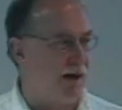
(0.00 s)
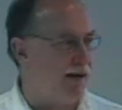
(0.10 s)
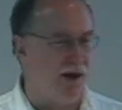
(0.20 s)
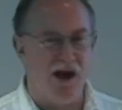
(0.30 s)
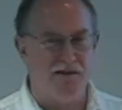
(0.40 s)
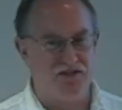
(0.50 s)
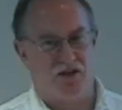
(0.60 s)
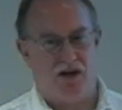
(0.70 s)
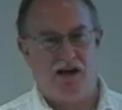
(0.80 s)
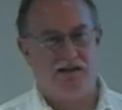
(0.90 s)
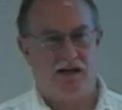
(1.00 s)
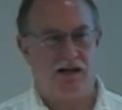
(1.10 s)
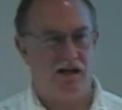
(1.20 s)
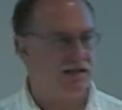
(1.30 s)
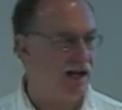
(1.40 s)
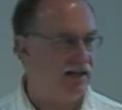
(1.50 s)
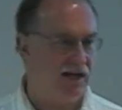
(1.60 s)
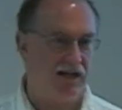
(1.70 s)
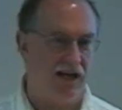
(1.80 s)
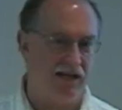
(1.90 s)
by my office and go, I hate that class. I hate
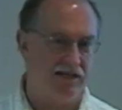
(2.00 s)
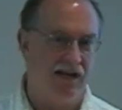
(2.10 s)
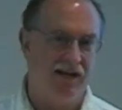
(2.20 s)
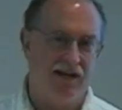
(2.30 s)
that class.